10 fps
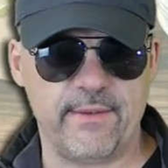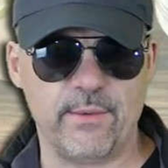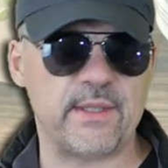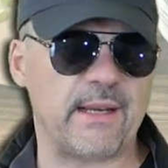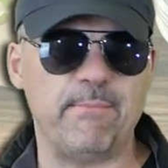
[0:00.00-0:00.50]
It
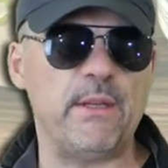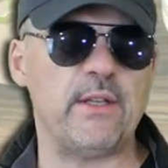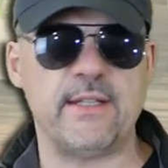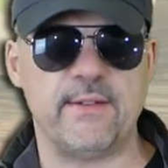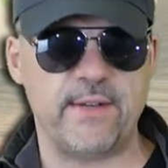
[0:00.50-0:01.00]
was like
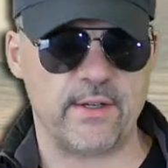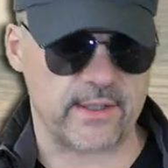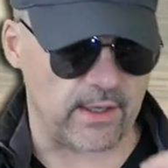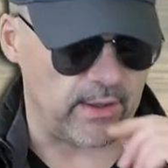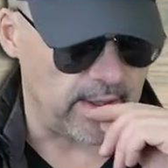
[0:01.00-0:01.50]
millions of years
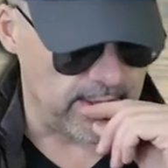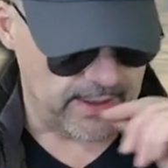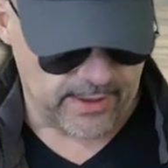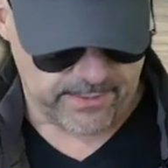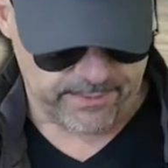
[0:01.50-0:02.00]
ago.
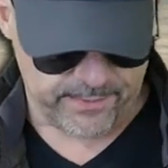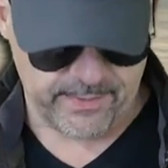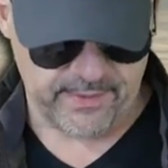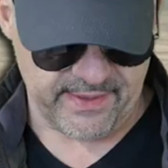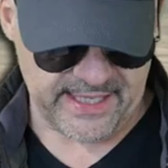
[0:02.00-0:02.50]

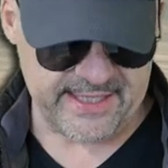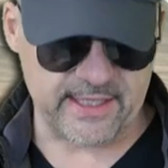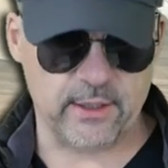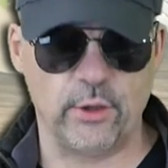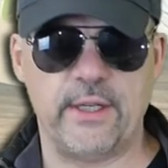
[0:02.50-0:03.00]
That's
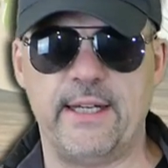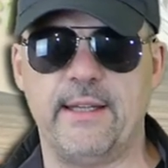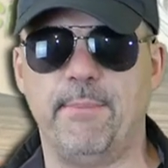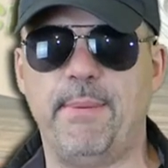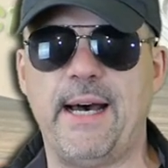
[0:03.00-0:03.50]
included in
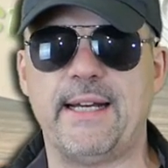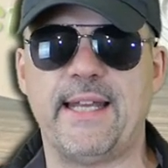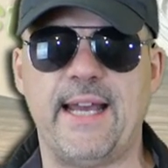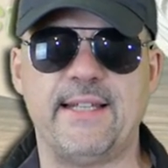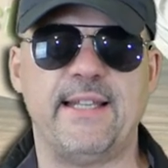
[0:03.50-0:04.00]
the
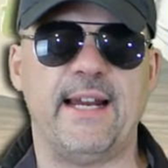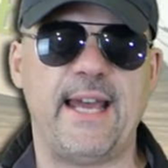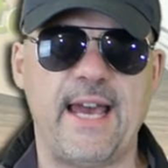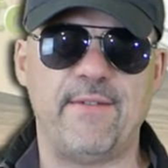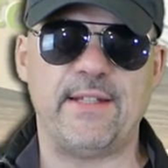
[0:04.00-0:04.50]
podcast that I
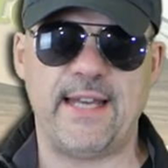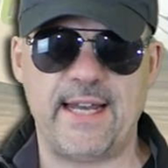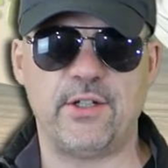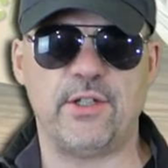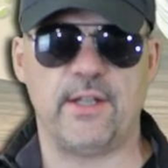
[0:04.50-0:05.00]
have
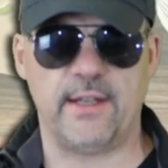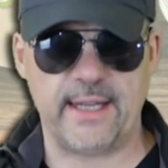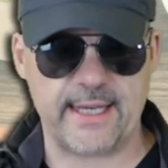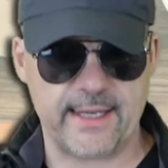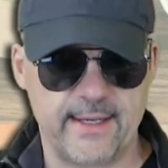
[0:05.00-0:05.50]
attached to the
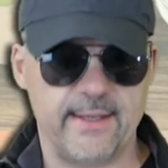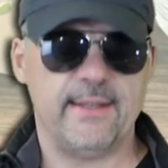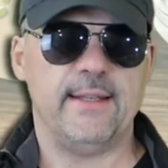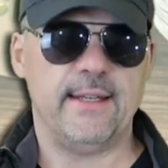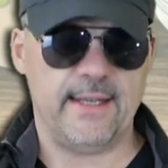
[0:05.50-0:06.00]
link
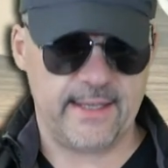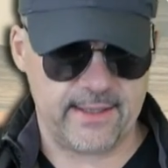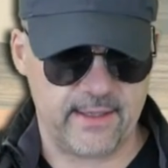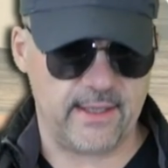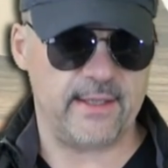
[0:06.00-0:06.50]

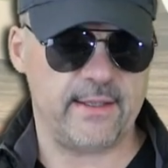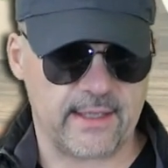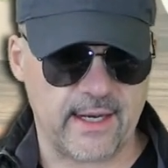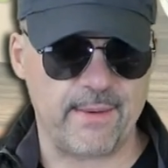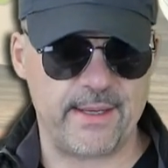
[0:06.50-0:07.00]
in in the
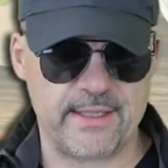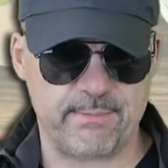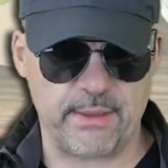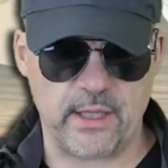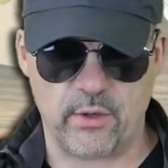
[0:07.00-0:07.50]
comments
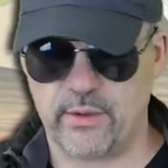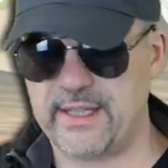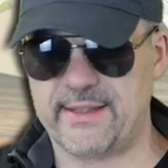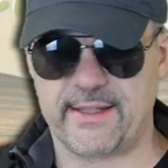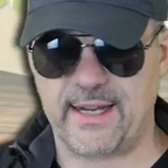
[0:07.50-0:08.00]
below, or
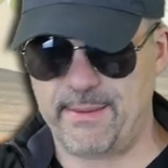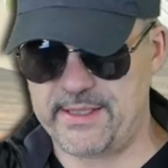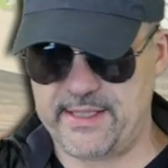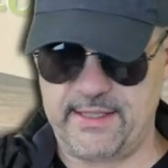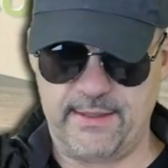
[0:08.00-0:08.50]
not the
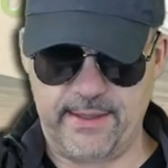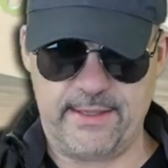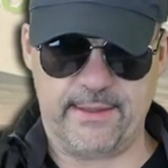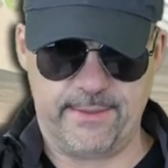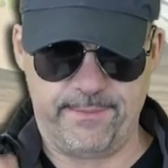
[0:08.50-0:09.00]
comments in the
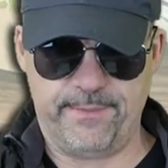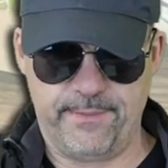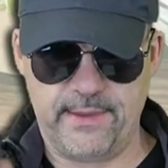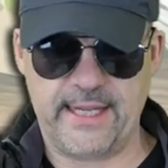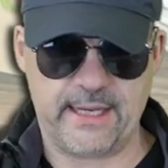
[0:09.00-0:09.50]
in the
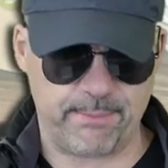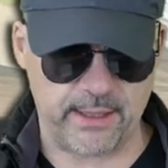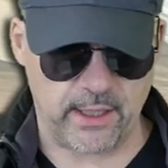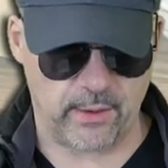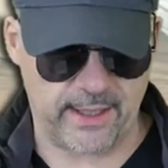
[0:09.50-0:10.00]
link below.